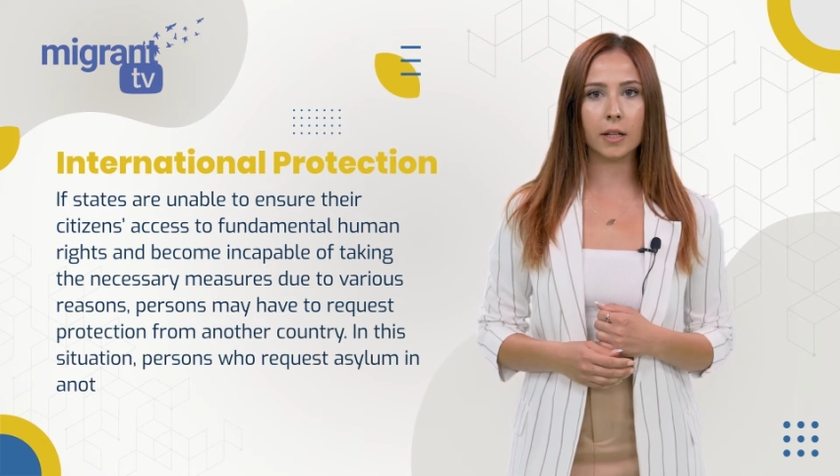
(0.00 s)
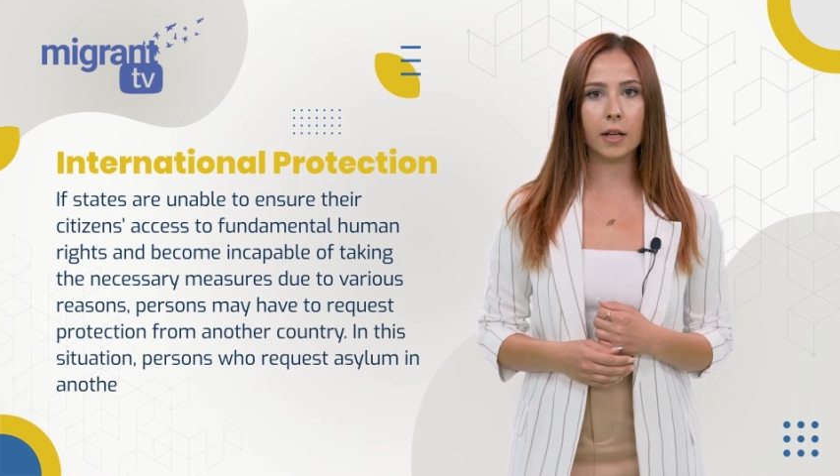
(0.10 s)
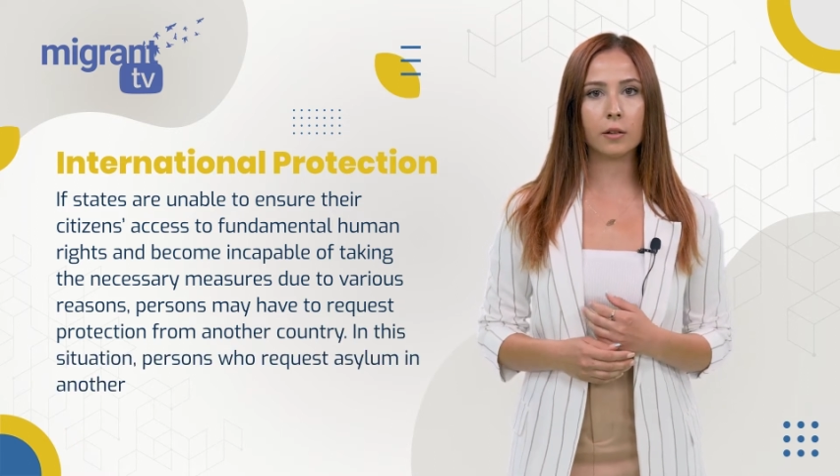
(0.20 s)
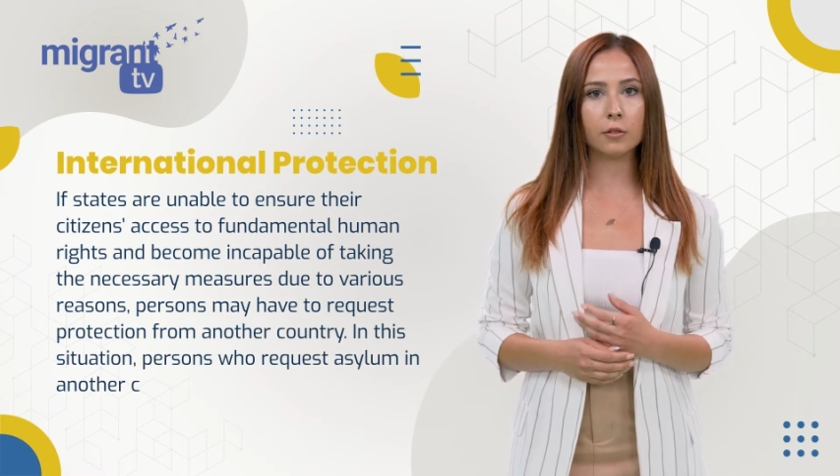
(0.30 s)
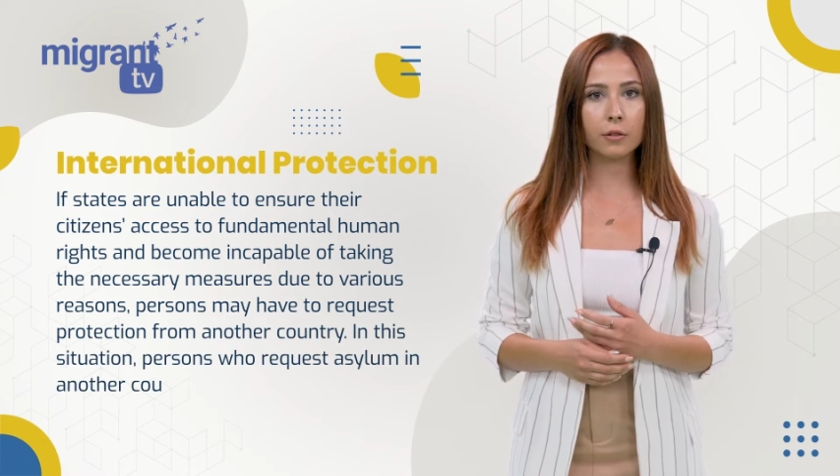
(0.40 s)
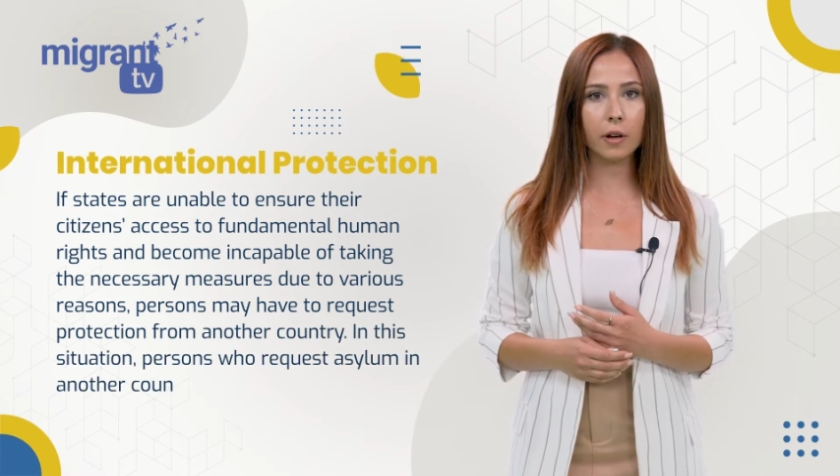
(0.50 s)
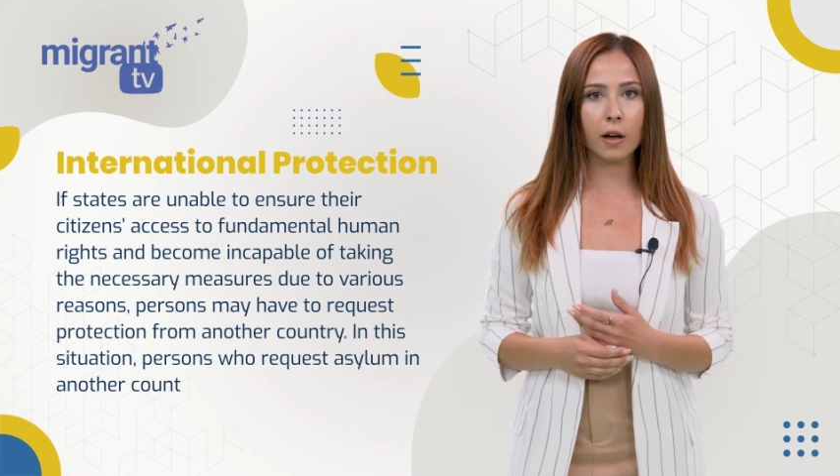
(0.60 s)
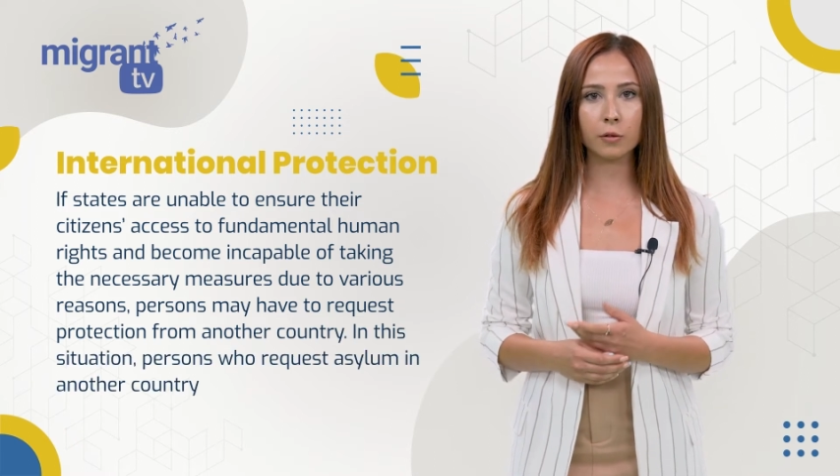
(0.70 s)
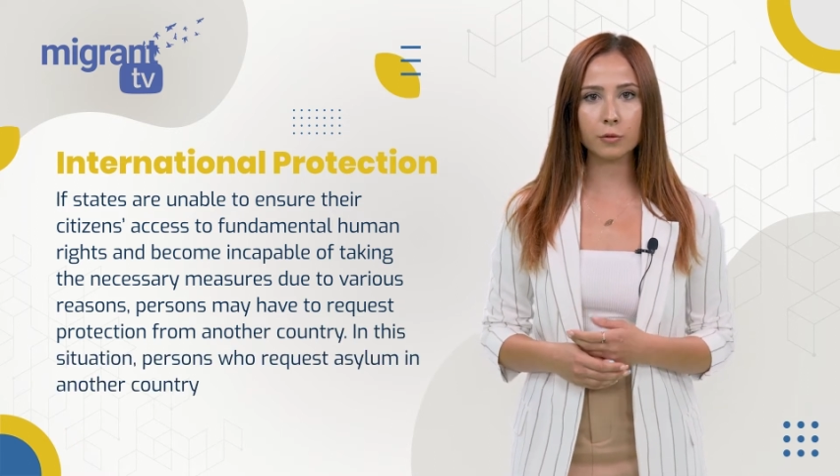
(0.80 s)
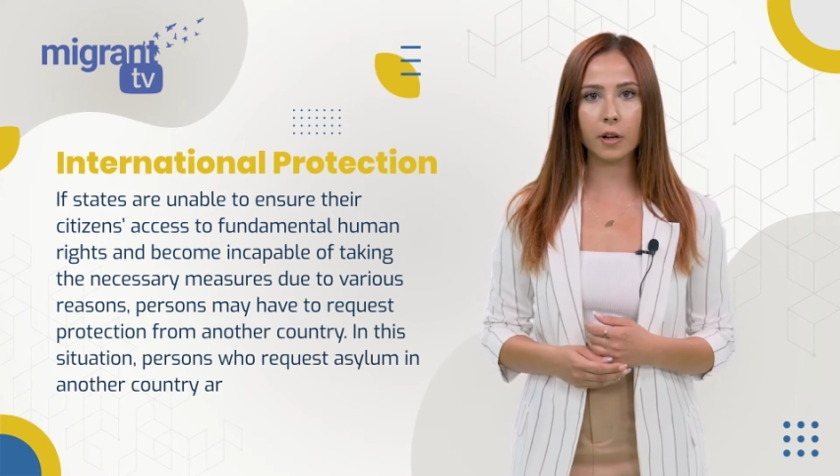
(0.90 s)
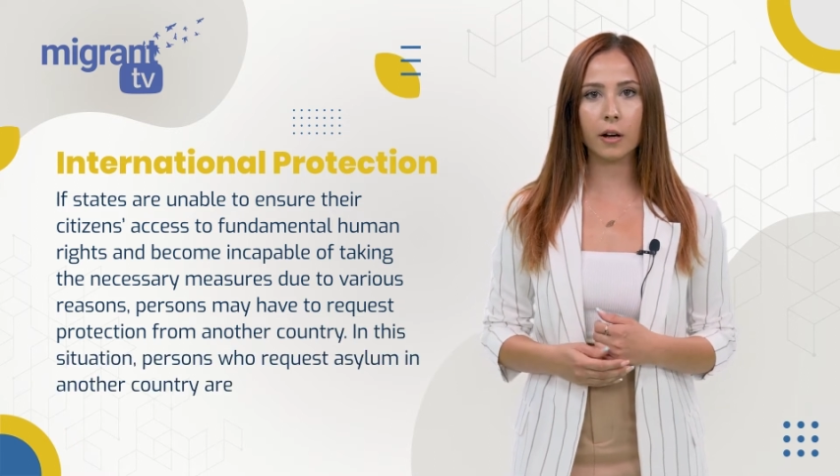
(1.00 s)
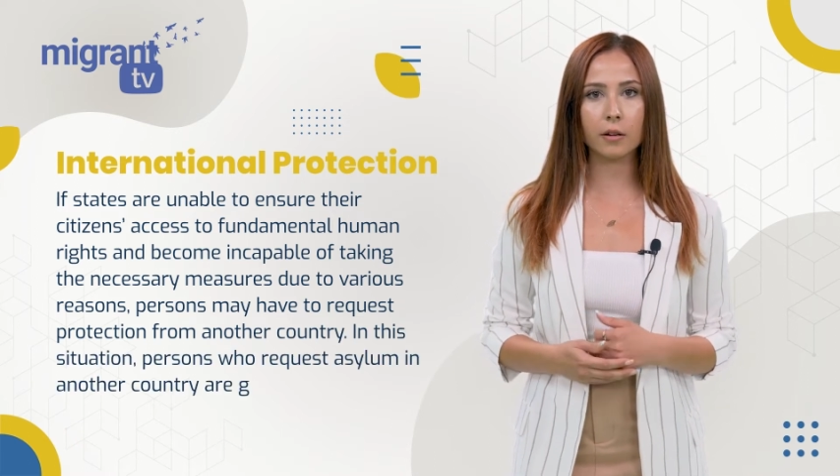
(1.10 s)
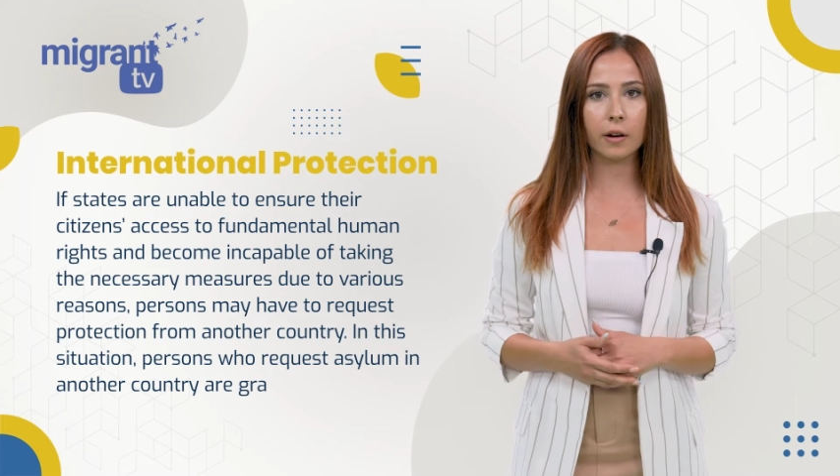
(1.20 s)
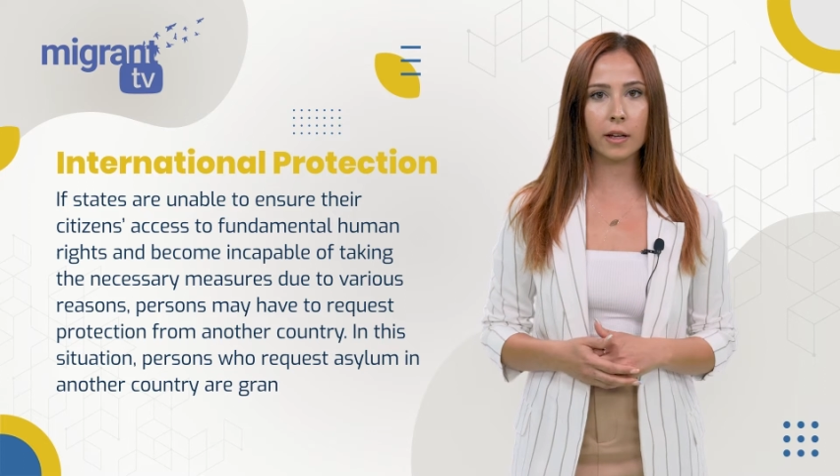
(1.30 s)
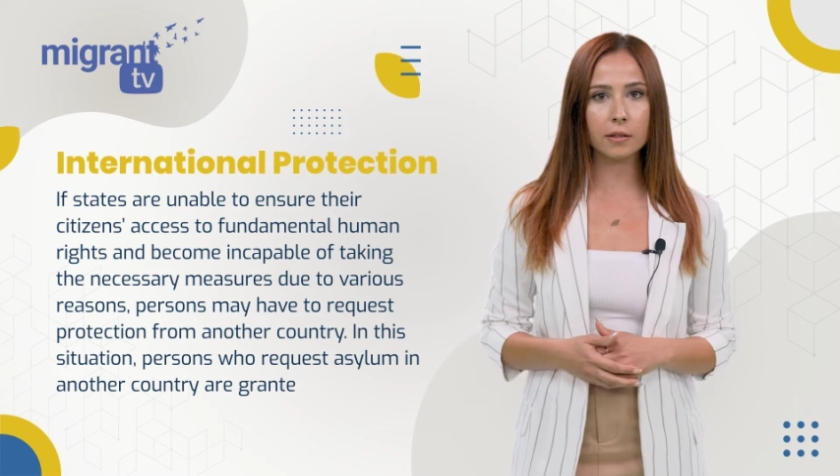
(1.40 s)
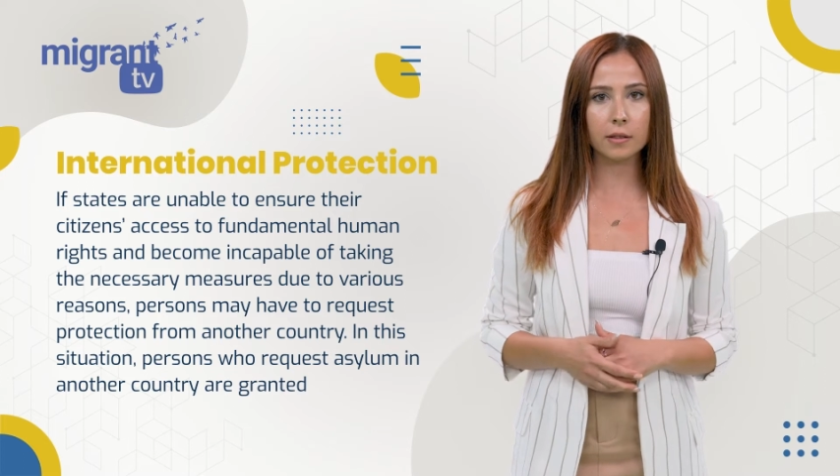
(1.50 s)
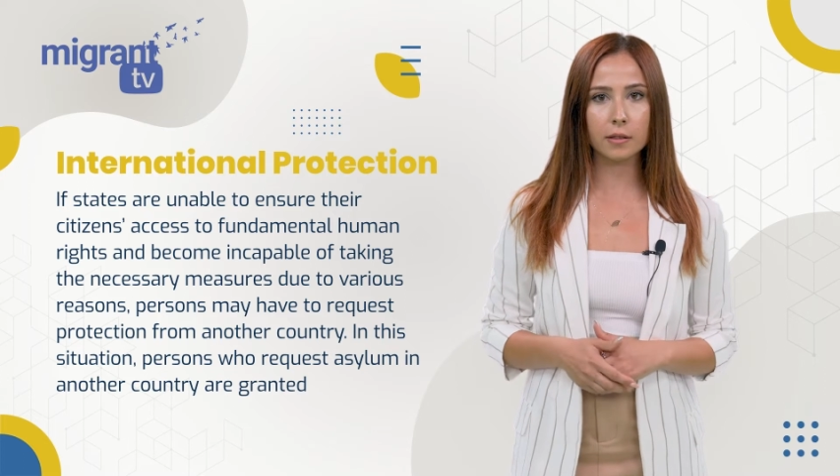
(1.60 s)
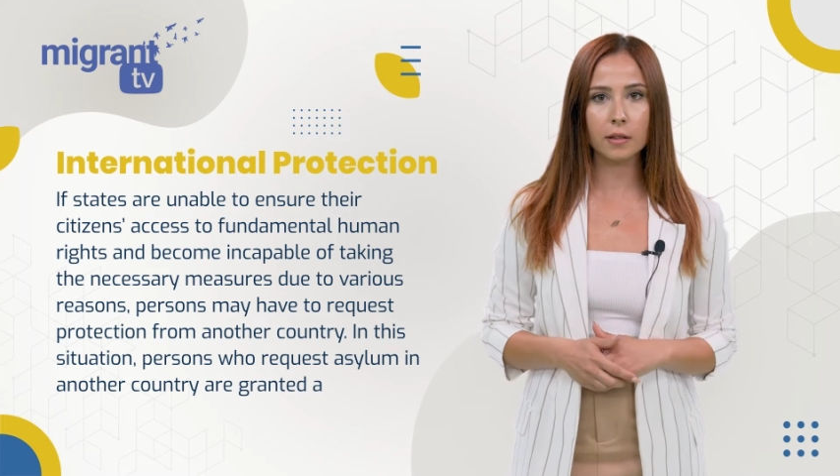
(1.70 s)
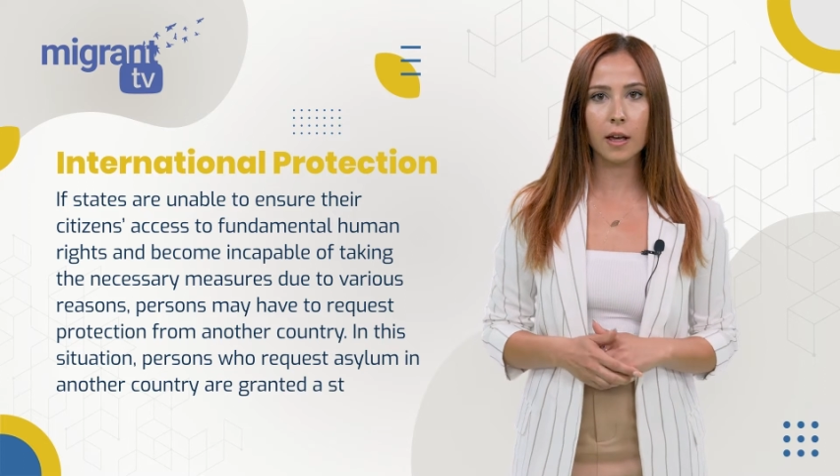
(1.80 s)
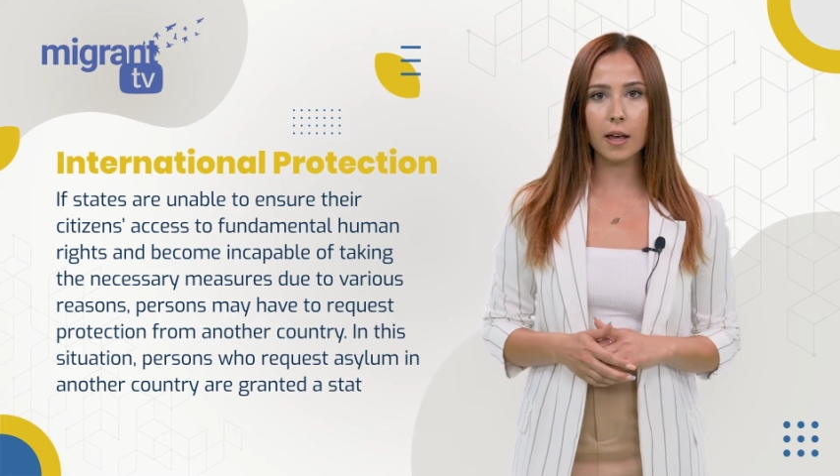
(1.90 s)
in another country are
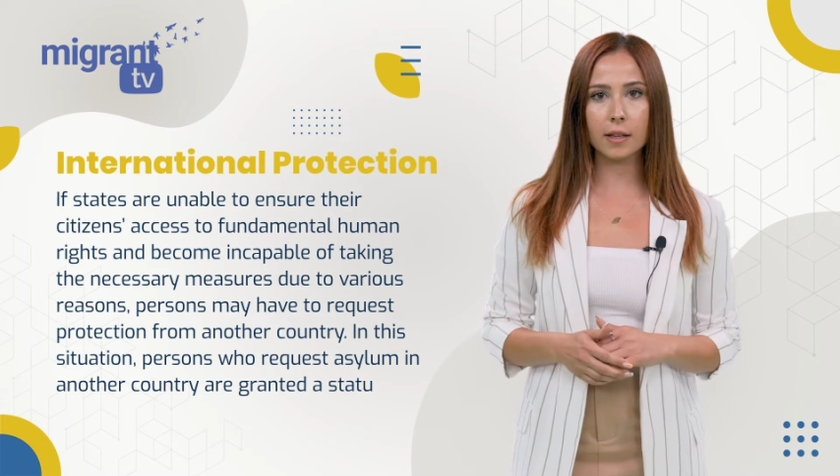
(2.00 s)
granted